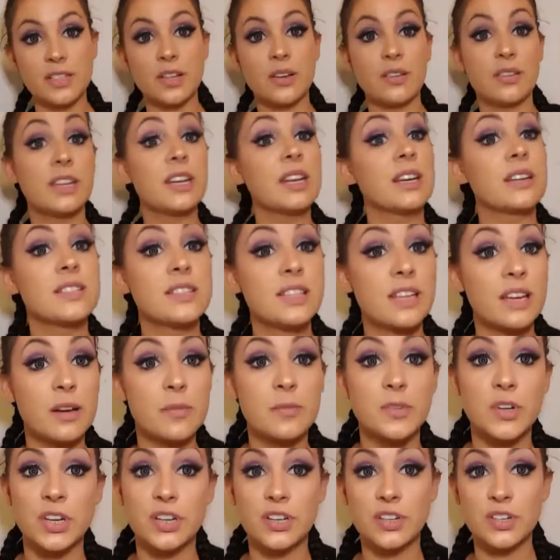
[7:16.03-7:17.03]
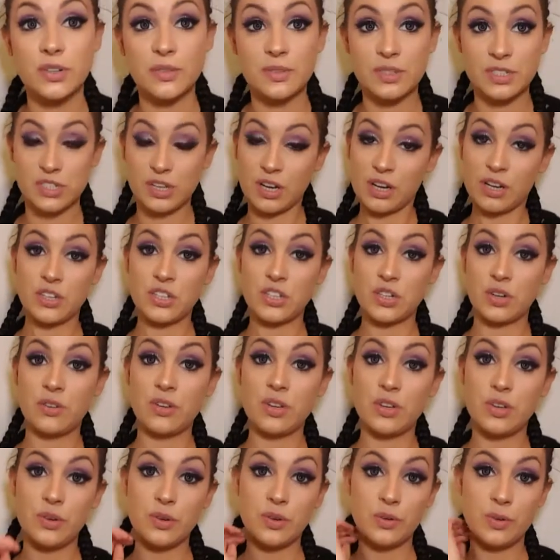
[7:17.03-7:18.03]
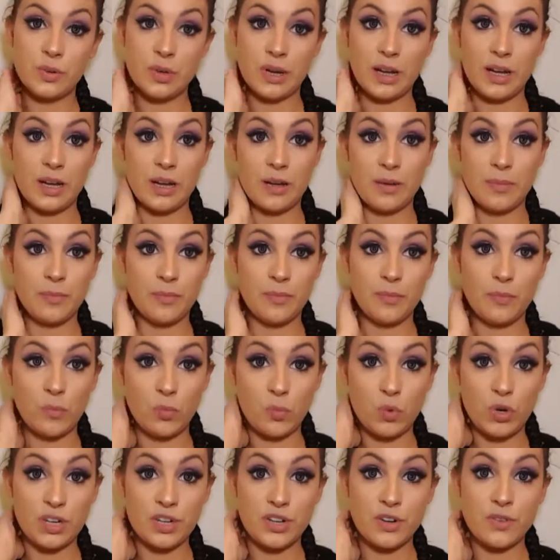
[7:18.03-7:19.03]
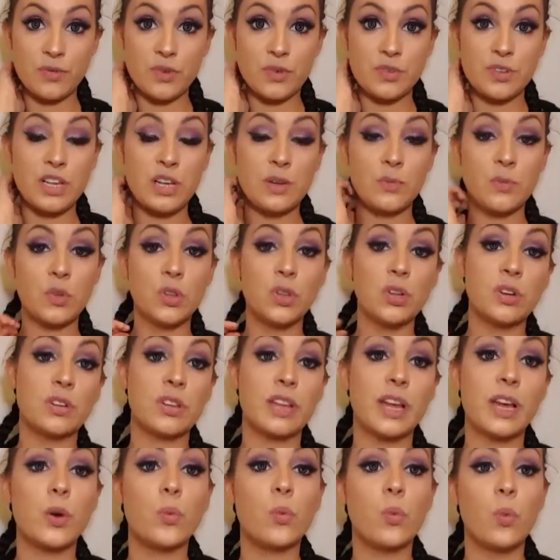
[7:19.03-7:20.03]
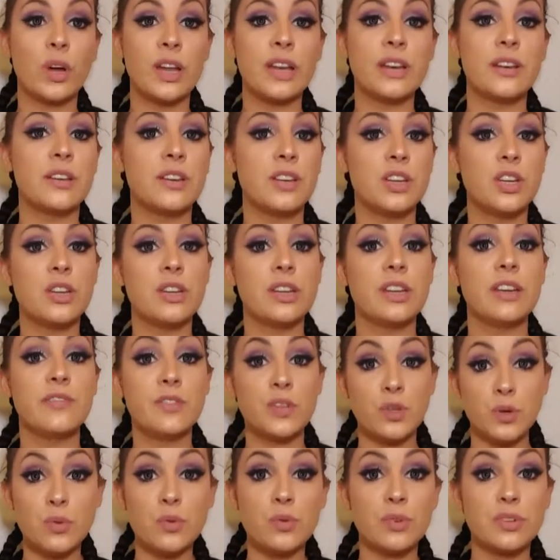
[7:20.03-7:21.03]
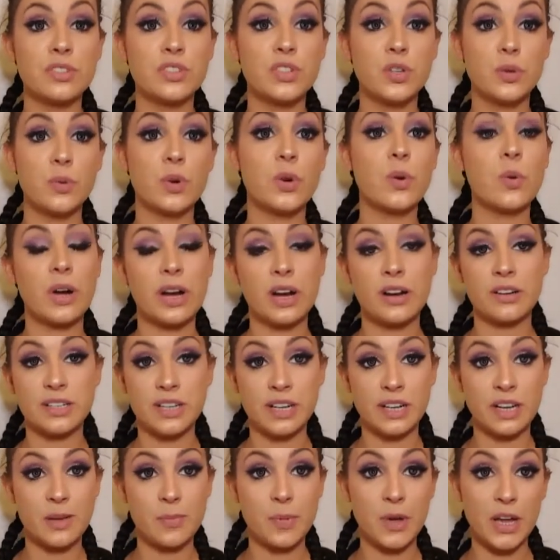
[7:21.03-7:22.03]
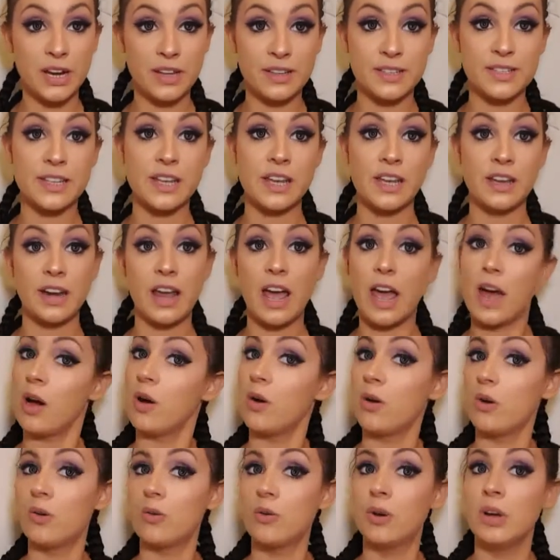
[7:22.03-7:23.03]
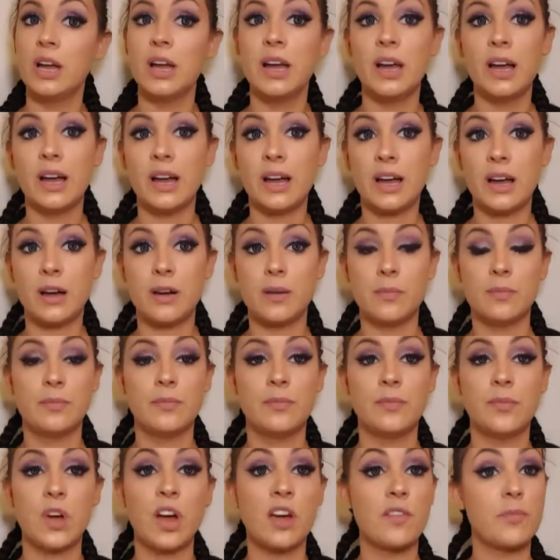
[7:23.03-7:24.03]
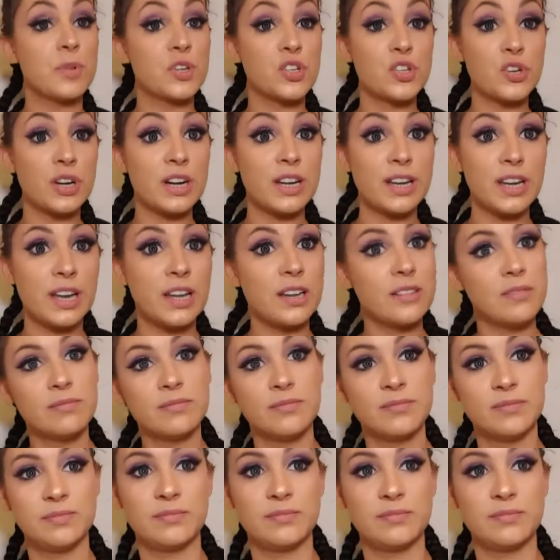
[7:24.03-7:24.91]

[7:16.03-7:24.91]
So the next thing I'm going to do is going to show you what your routine will look like if you do acquire tinea pedis, and how I've been treating it.